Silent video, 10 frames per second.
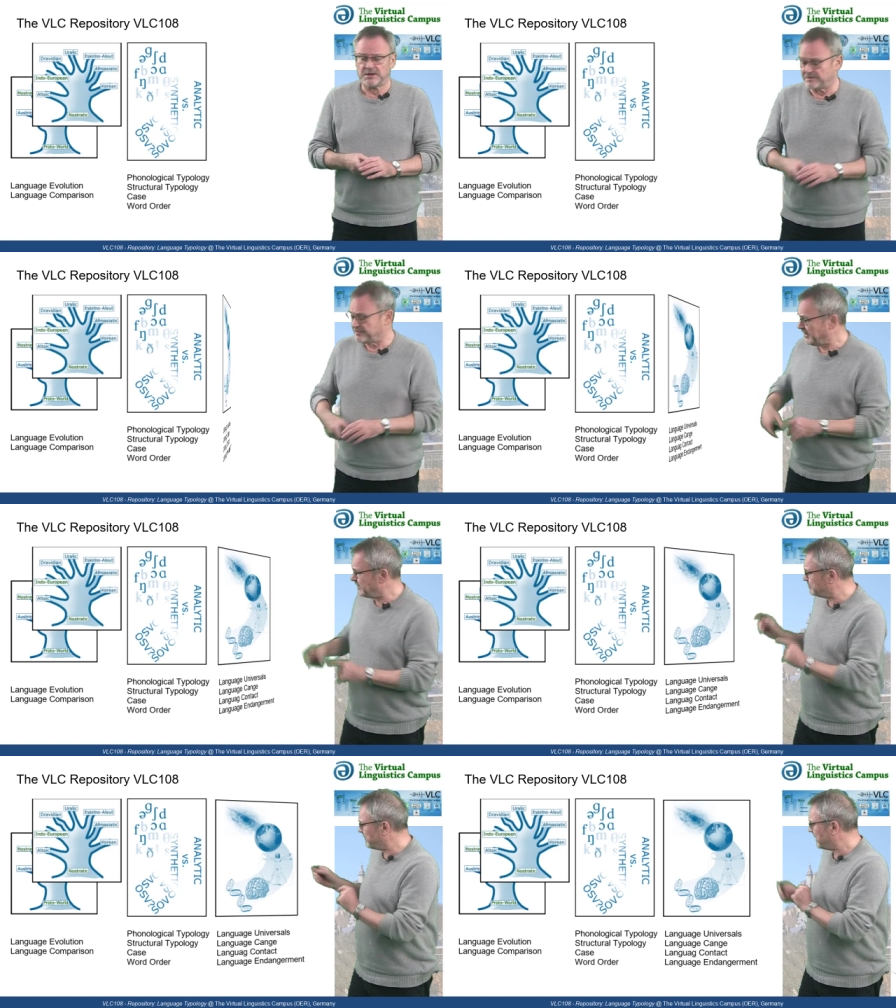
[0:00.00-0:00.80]
The
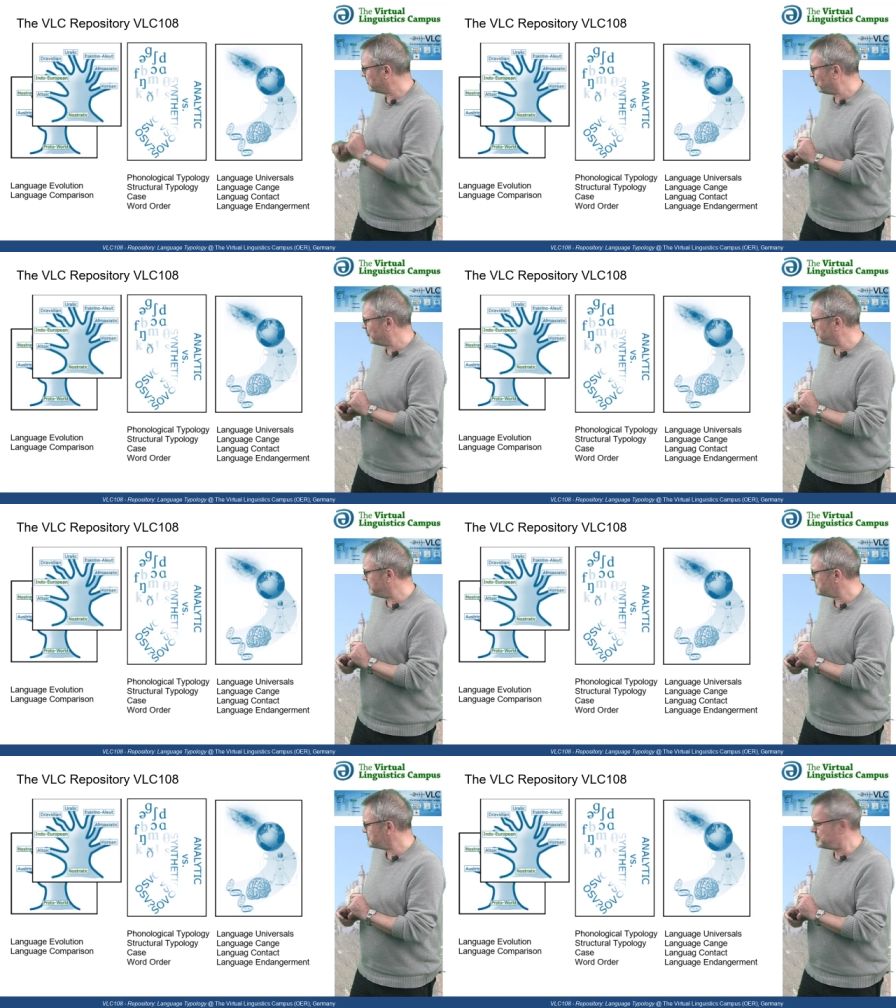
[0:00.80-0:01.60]
final part of
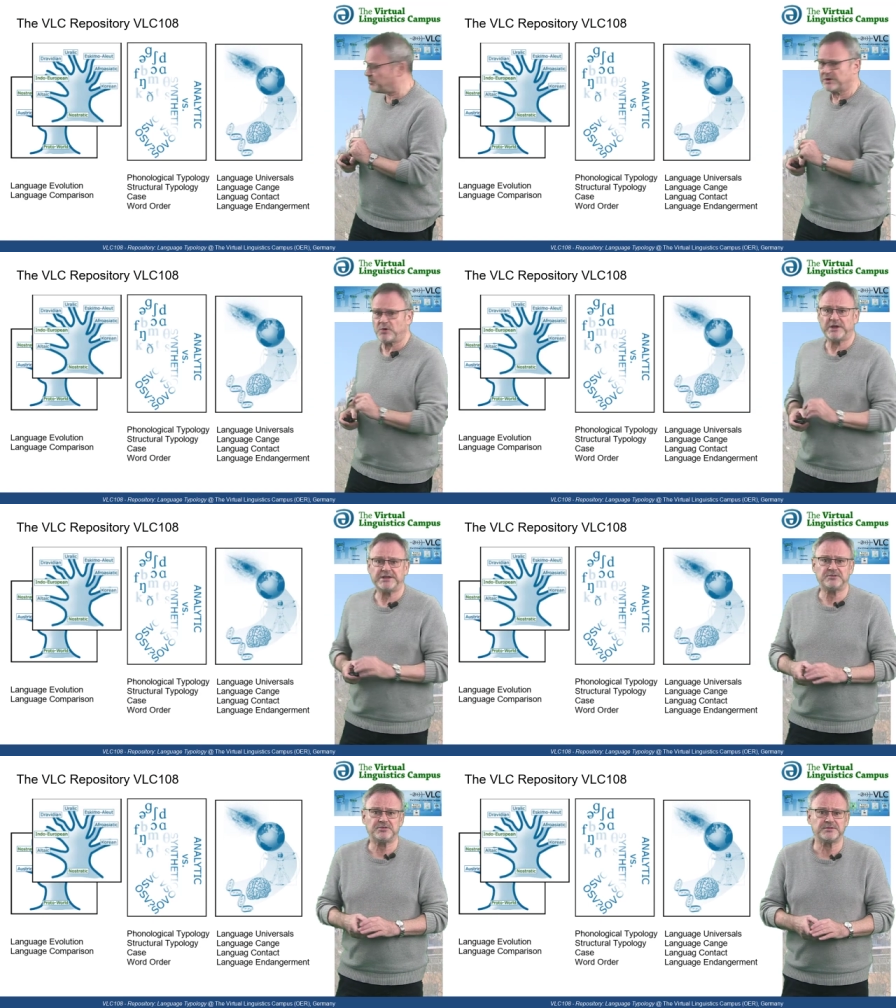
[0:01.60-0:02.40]
VLC
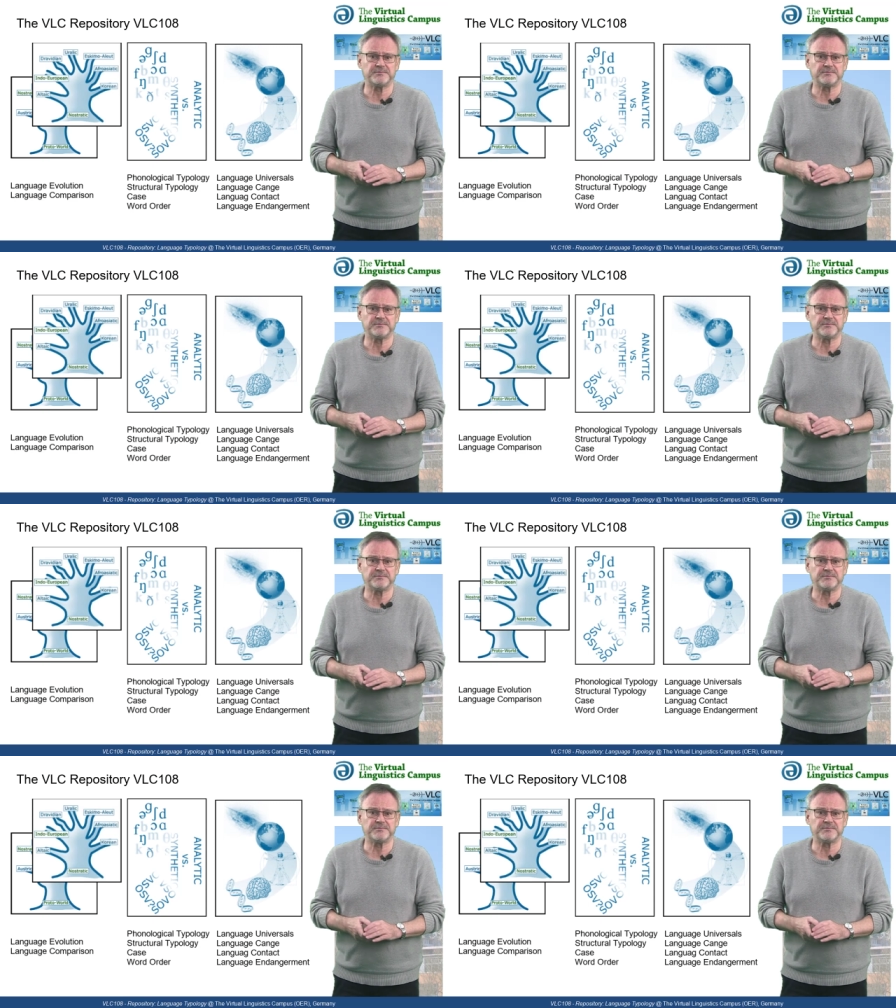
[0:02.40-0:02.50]
108